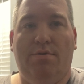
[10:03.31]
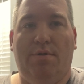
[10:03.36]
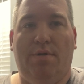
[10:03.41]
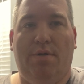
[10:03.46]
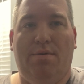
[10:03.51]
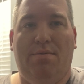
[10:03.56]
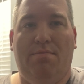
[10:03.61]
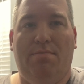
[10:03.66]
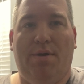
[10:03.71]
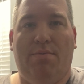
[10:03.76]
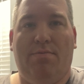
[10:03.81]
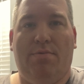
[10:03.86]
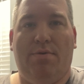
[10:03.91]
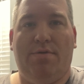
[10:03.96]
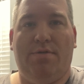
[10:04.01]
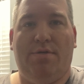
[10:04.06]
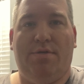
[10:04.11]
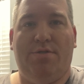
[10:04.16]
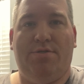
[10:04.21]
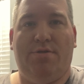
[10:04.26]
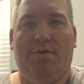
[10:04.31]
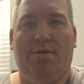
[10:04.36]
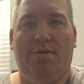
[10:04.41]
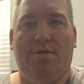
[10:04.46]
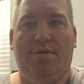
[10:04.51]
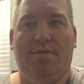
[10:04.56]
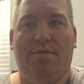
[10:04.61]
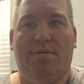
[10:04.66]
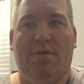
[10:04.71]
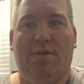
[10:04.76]
that I may want to touch on
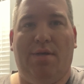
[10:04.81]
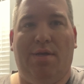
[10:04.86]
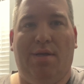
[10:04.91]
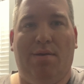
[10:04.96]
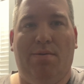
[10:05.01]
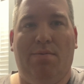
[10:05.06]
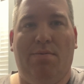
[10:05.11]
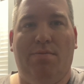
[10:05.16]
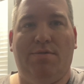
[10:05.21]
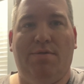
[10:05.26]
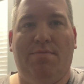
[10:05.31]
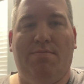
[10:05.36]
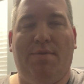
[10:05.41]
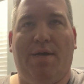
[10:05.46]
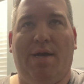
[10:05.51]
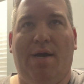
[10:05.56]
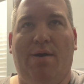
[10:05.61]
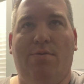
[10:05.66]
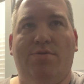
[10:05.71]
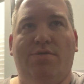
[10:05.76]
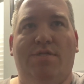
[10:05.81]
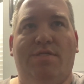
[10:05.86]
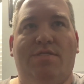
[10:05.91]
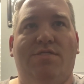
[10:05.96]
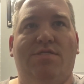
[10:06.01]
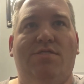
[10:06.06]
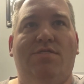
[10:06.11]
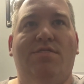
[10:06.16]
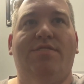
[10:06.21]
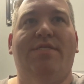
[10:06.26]
is something I was
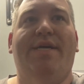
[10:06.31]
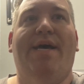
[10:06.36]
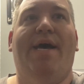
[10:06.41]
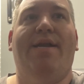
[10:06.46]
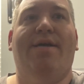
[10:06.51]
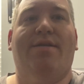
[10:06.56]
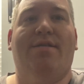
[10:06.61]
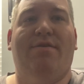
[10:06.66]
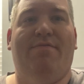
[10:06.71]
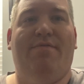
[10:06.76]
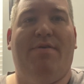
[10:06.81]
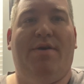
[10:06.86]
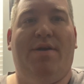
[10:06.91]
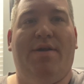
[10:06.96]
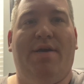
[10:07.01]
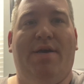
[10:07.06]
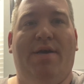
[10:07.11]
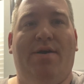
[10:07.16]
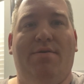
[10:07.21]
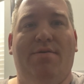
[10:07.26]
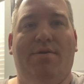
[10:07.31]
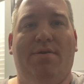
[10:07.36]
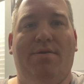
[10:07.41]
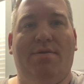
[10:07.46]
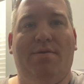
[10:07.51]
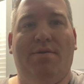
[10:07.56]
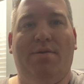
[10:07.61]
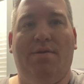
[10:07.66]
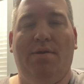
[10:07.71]
ecstatic to find out, and